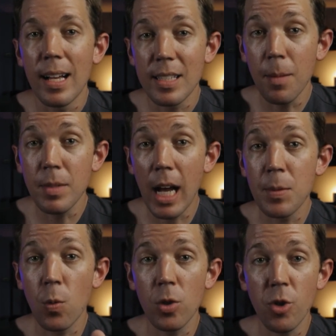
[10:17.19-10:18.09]

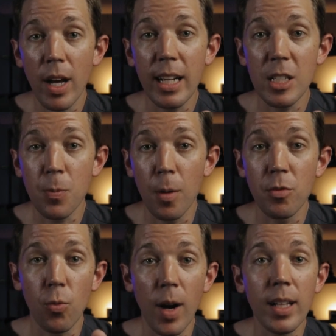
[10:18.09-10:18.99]
Sometimes we'll try to get sperm
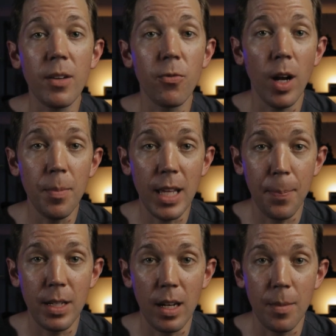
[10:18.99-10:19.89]
directly from the
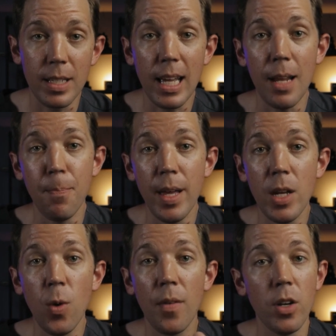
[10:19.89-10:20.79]
epididymis in
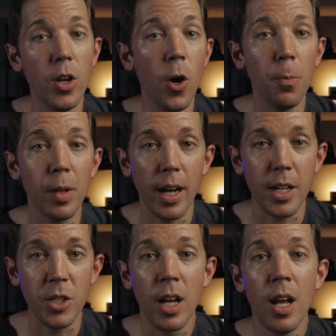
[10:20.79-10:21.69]
men who have a known
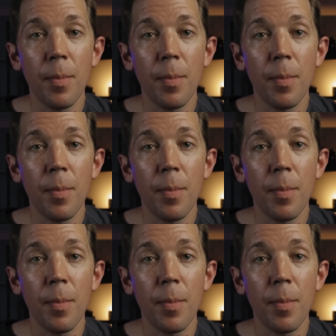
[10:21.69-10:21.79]
blockage